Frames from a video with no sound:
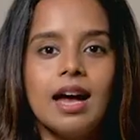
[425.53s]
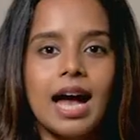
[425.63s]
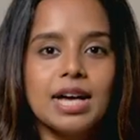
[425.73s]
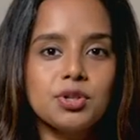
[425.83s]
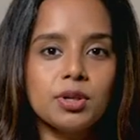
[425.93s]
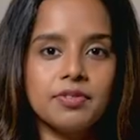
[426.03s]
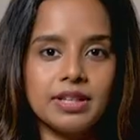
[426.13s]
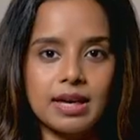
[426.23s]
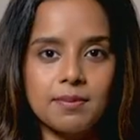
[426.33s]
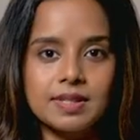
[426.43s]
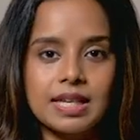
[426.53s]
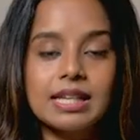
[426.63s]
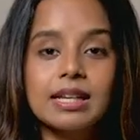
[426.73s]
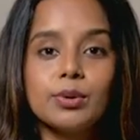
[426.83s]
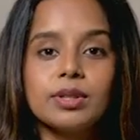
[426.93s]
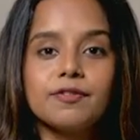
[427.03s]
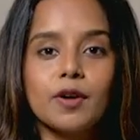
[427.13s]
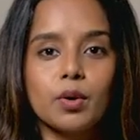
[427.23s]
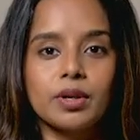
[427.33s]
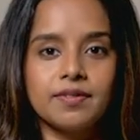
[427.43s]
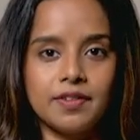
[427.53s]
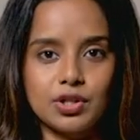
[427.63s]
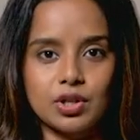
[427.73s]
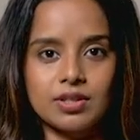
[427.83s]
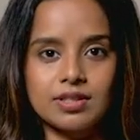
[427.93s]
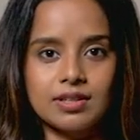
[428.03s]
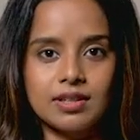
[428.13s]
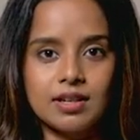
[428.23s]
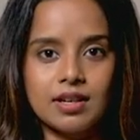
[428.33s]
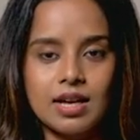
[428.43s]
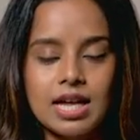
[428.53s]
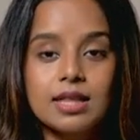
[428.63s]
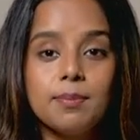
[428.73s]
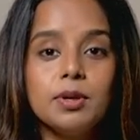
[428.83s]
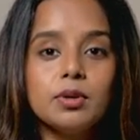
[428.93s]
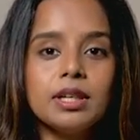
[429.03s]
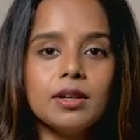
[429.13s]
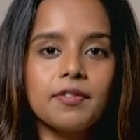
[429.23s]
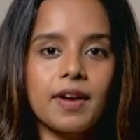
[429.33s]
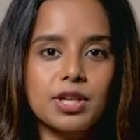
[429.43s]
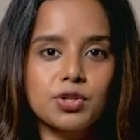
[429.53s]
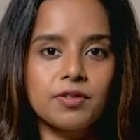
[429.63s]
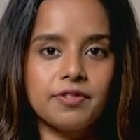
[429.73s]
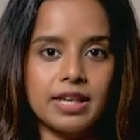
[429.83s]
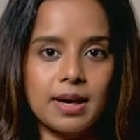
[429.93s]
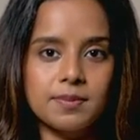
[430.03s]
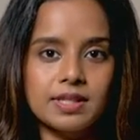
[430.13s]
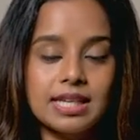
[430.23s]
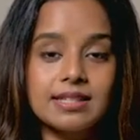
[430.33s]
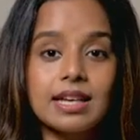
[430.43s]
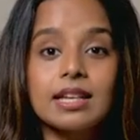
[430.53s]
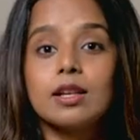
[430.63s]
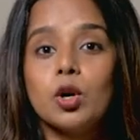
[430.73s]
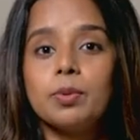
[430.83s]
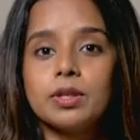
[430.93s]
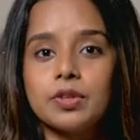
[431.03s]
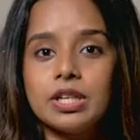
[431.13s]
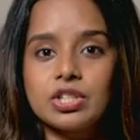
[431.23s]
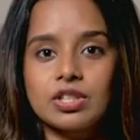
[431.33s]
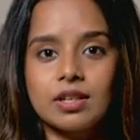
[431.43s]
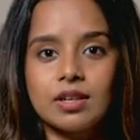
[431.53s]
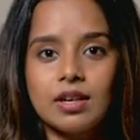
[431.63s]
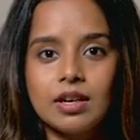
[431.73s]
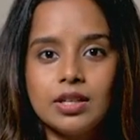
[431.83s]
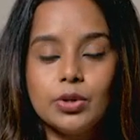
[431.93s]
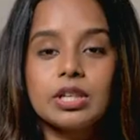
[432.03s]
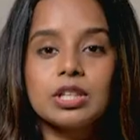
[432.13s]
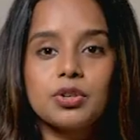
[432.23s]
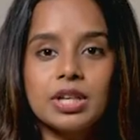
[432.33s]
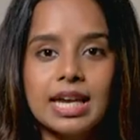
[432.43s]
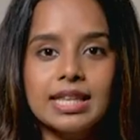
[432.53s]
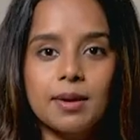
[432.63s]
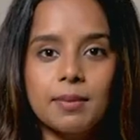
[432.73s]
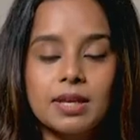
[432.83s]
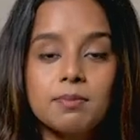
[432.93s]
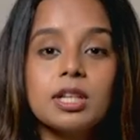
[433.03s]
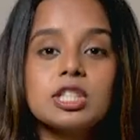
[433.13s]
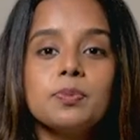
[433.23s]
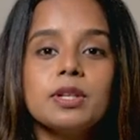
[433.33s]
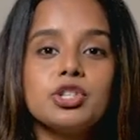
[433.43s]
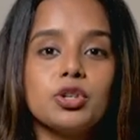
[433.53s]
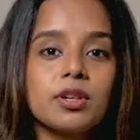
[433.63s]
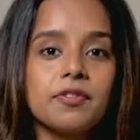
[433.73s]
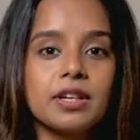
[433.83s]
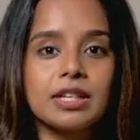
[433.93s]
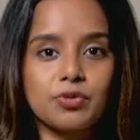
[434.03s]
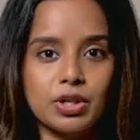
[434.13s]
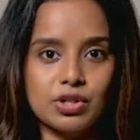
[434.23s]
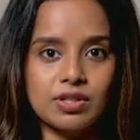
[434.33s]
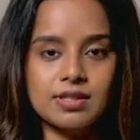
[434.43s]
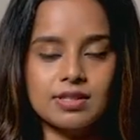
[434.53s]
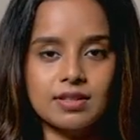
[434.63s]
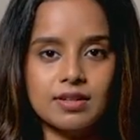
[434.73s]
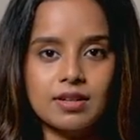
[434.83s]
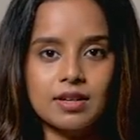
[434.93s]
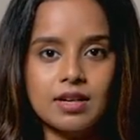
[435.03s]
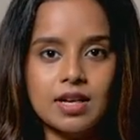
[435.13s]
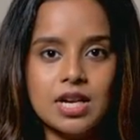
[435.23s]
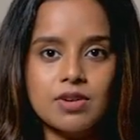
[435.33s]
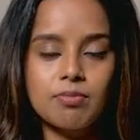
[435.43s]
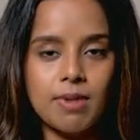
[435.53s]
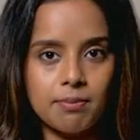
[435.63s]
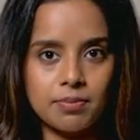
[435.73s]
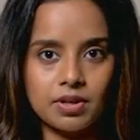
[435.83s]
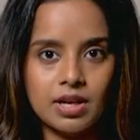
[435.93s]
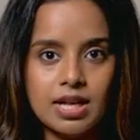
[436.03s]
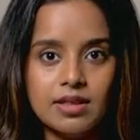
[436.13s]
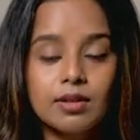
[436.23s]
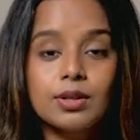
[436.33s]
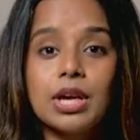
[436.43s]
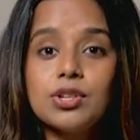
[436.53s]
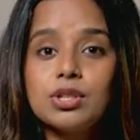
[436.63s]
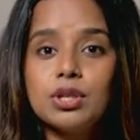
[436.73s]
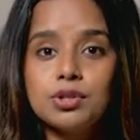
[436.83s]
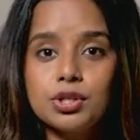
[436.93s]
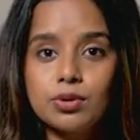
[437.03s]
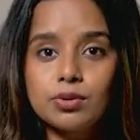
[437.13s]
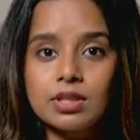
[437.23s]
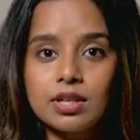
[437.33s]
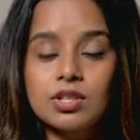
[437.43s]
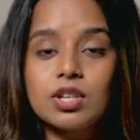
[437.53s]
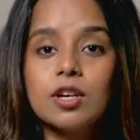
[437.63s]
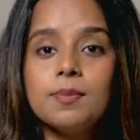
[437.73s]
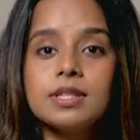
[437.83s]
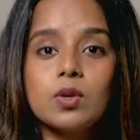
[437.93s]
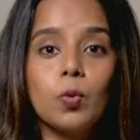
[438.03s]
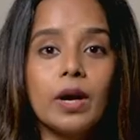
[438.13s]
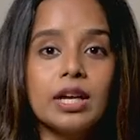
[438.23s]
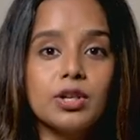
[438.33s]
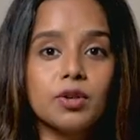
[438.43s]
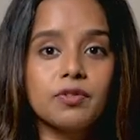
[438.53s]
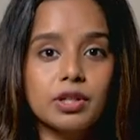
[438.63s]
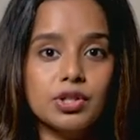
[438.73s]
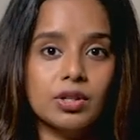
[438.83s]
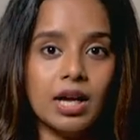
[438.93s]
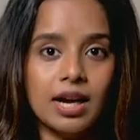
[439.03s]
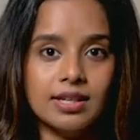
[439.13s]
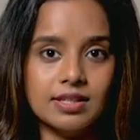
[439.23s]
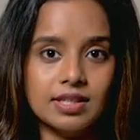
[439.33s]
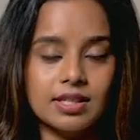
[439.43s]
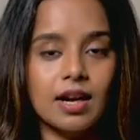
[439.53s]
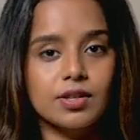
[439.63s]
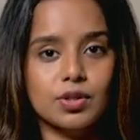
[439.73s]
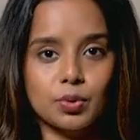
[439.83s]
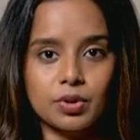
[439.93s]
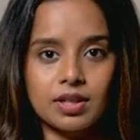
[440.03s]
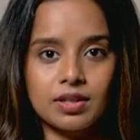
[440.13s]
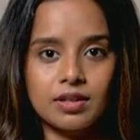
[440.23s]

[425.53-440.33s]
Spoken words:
Azure VMs include the following features. The beauty of Azure VMs is their global reach. You can create them in multiple geographical regions. Remember, the location you choose determines where your virtual hard disks are stored.